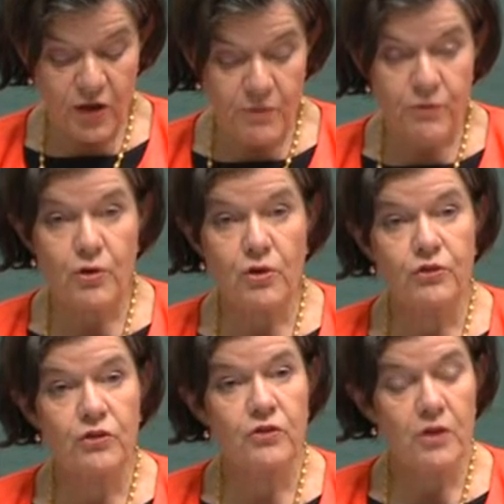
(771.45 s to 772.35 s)
armed
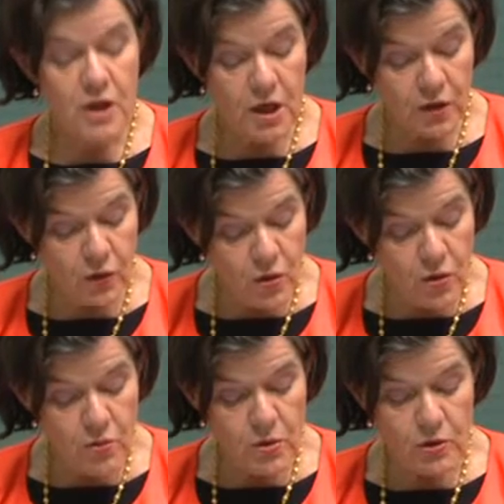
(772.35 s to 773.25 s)
forces in
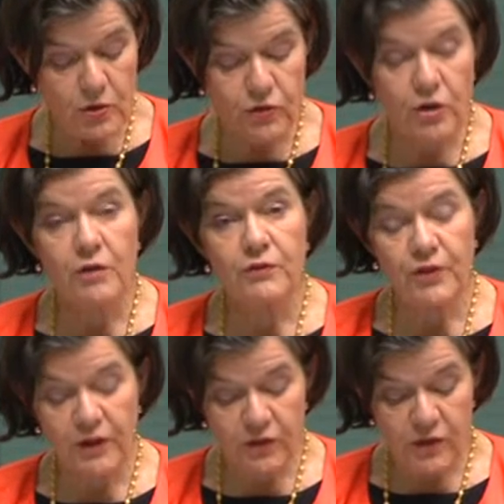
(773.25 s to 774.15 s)
all wars,
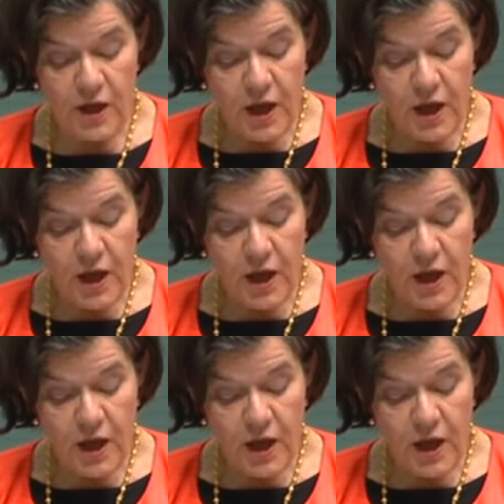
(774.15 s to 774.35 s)
conflicts